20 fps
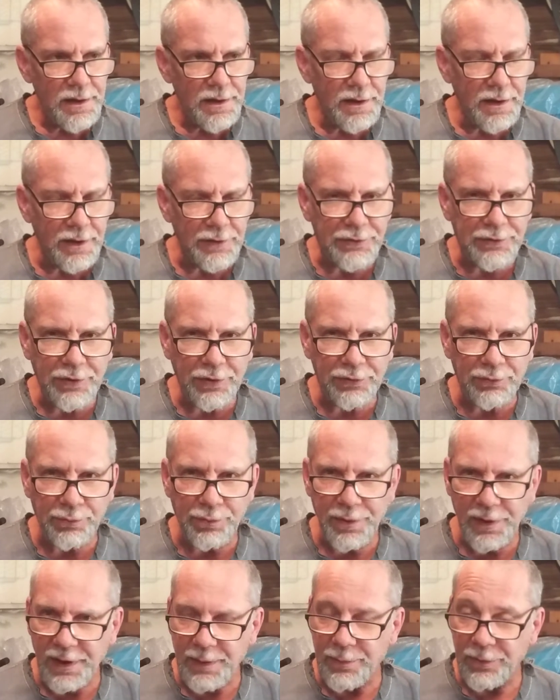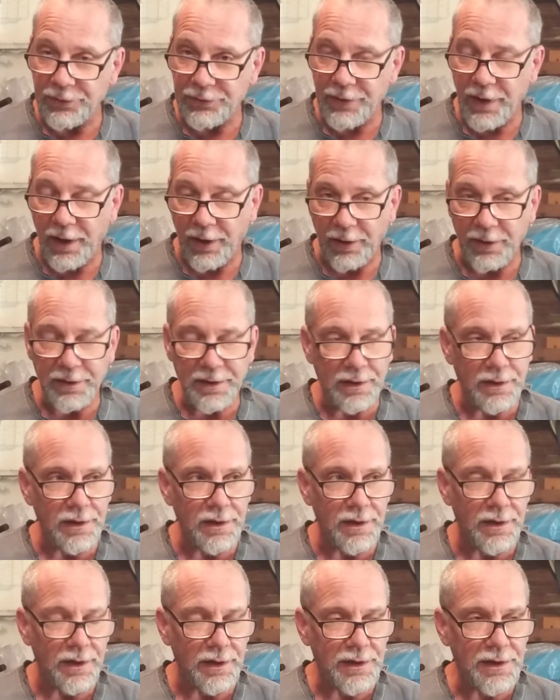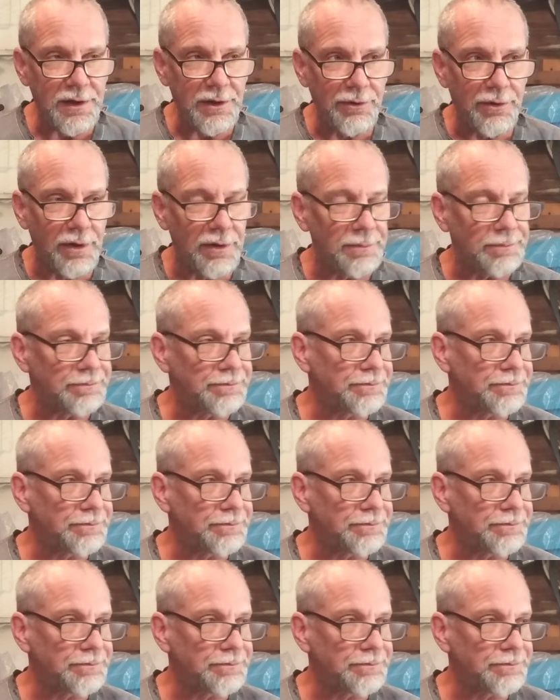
It's just really bizarre. In Akira,